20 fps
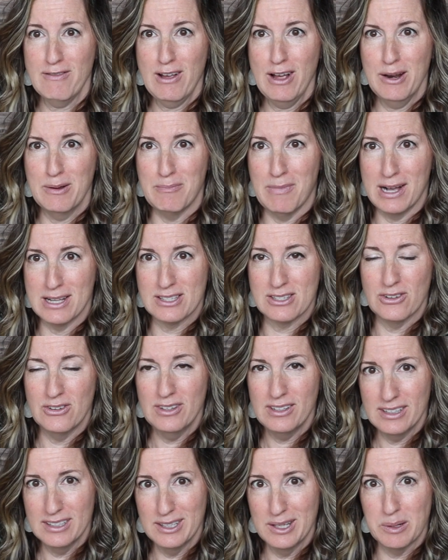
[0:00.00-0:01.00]
I've got a
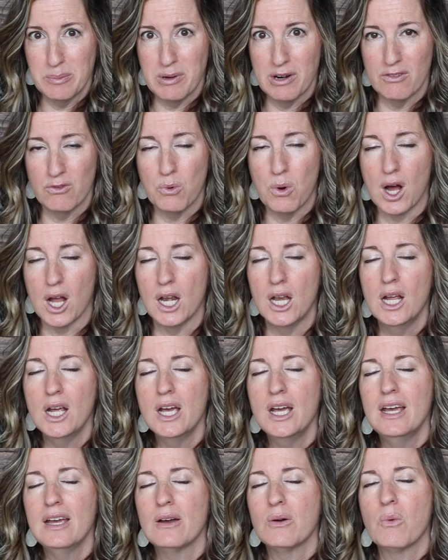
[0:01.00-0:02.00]
muscle, a little bit of one,
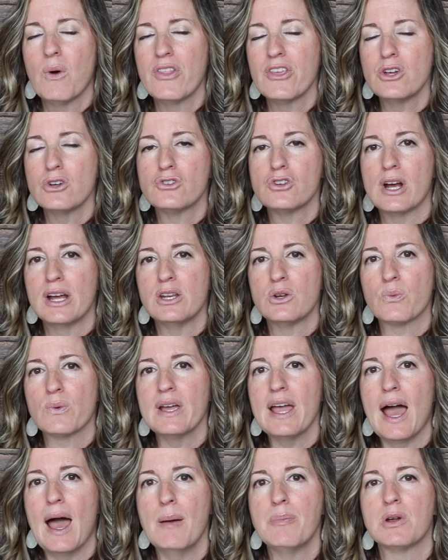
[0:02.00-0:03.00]
whether you're trying to
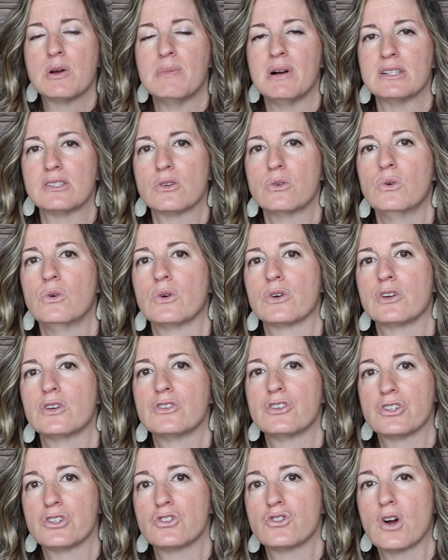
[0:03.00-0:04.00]
rehab your muscle or
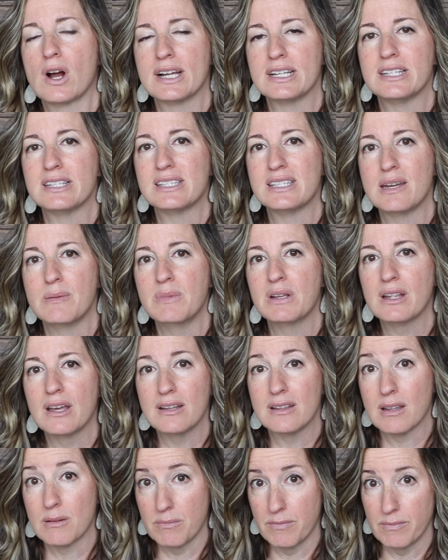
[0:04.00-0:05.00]
you're just trying to
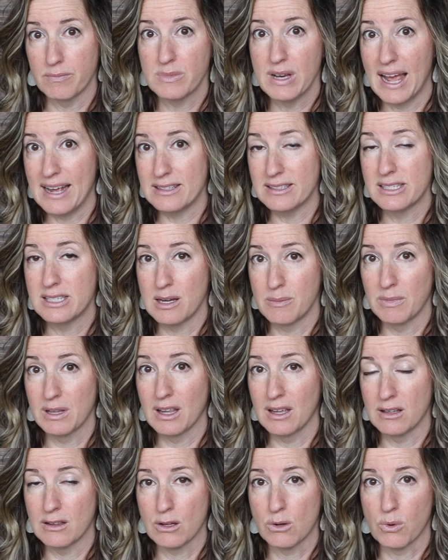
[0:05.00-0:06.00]
stimulate them and
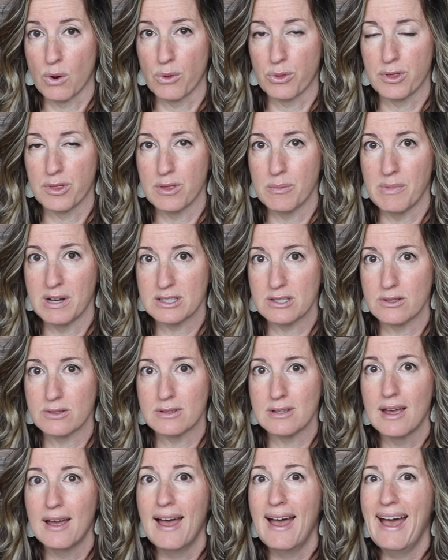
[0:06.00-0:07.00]
stimulate the growth of the
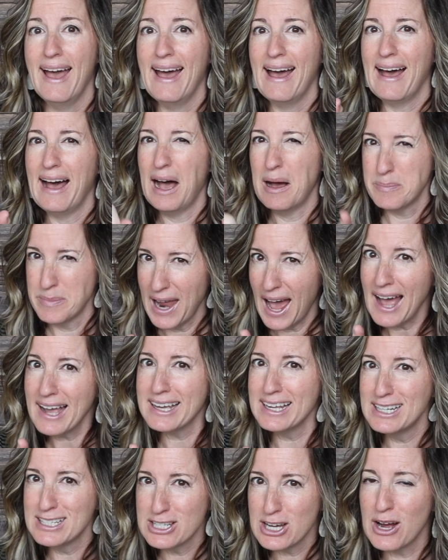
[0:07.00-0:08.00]
muscles. I'm not
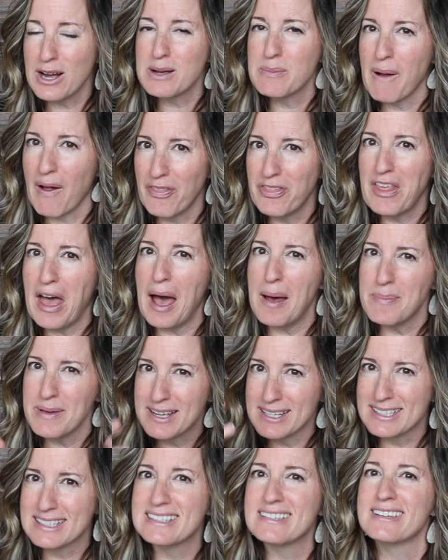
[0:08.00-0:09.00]
going to talk about that
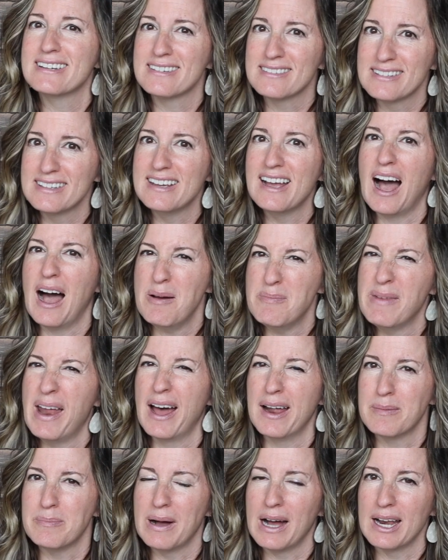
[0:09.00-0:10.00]
because clearly I'm
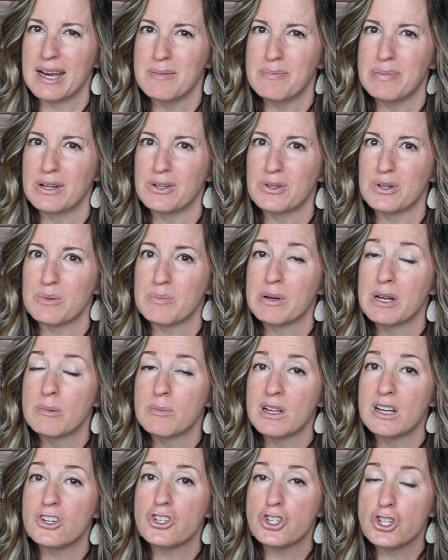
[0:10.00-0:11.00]
not a bodybuilder, but I'm
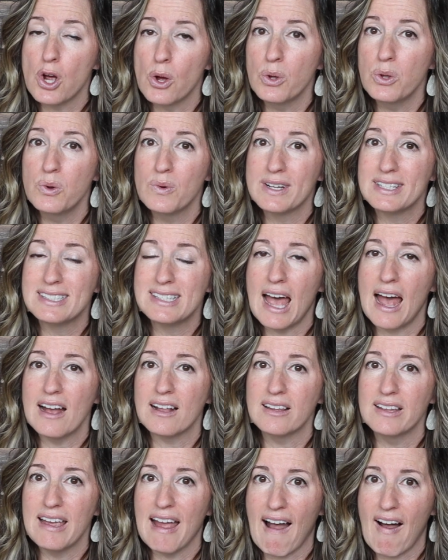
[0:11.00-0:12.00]
going to show you
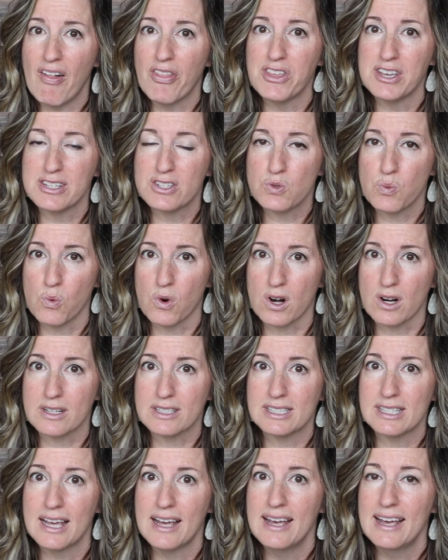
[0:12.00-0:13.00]
exactly how this
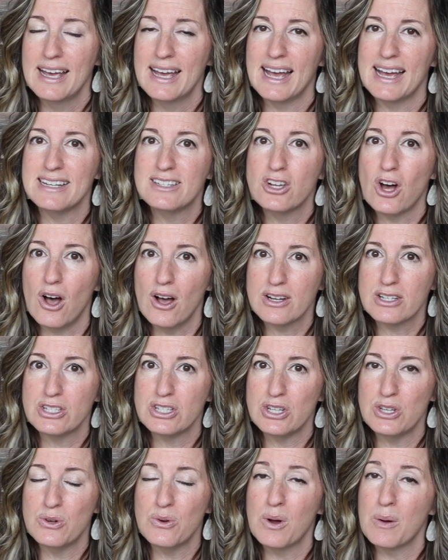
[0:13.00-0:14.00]
works and talk
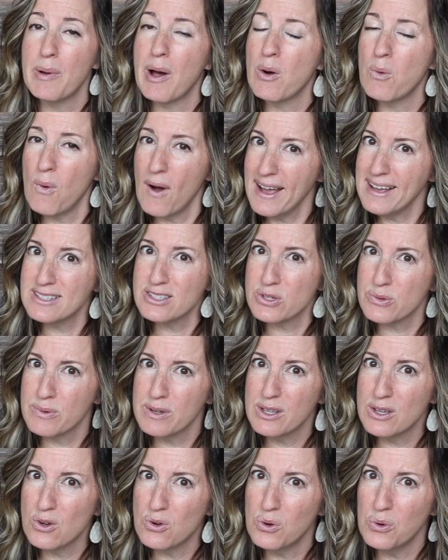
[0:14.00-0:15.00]
to you about why it's
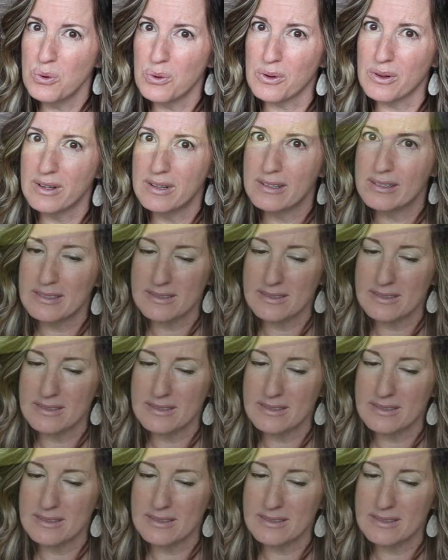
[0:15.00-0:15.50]
really cool.